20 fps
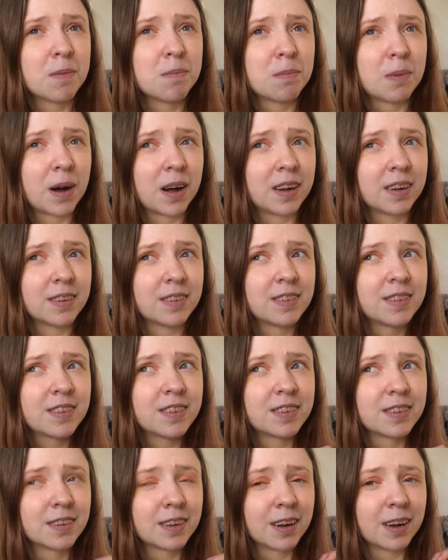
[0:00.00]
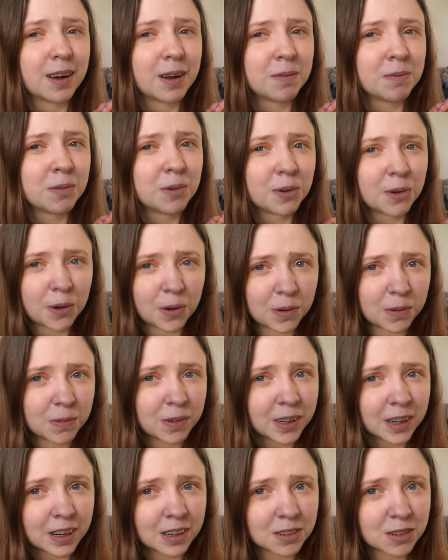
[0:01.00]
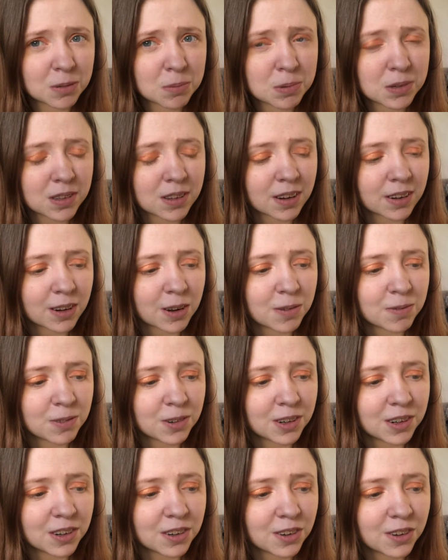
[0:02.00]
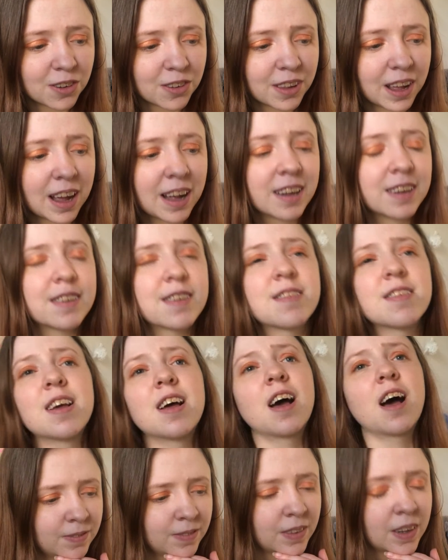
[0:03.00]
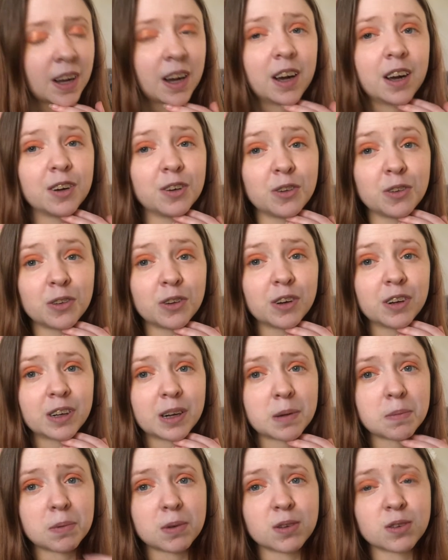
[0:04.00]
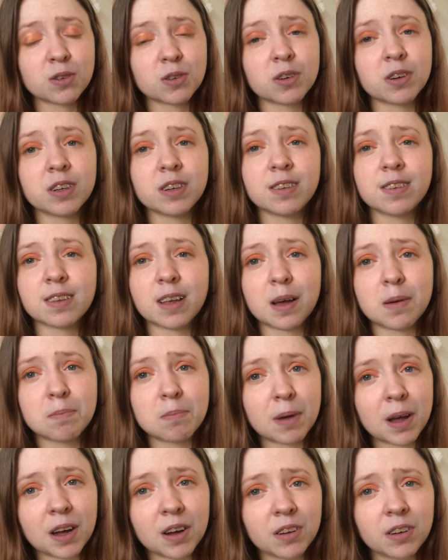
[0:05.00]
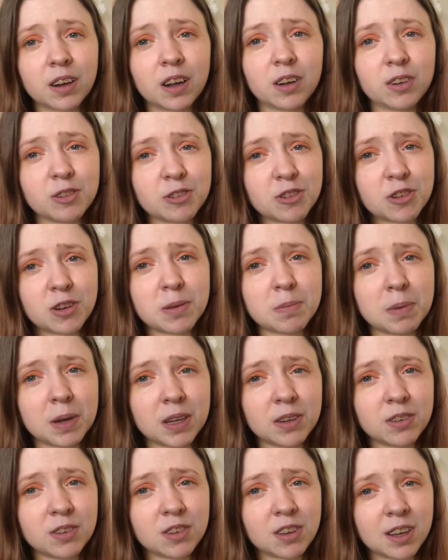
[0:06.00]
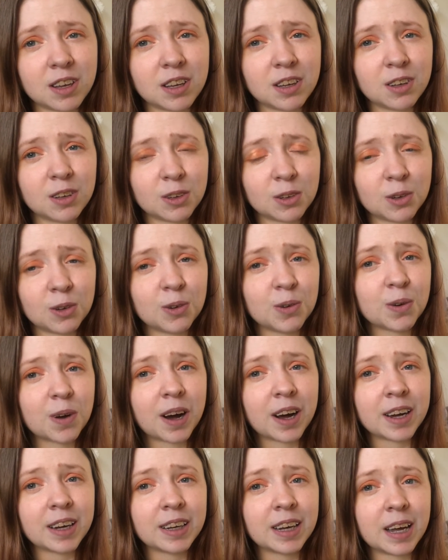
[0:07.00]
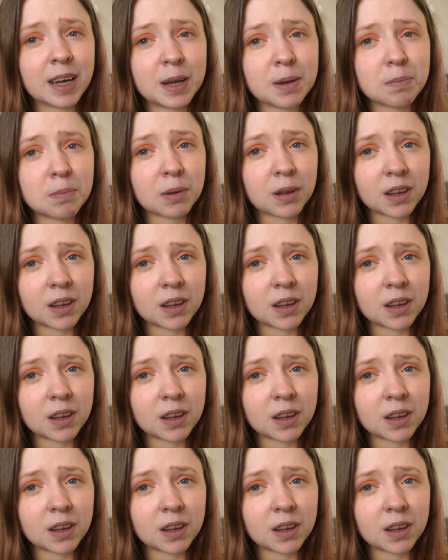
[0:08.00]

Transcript: but I'm not 100% confident on that. I know there are a couple of stories about LGBTQIA+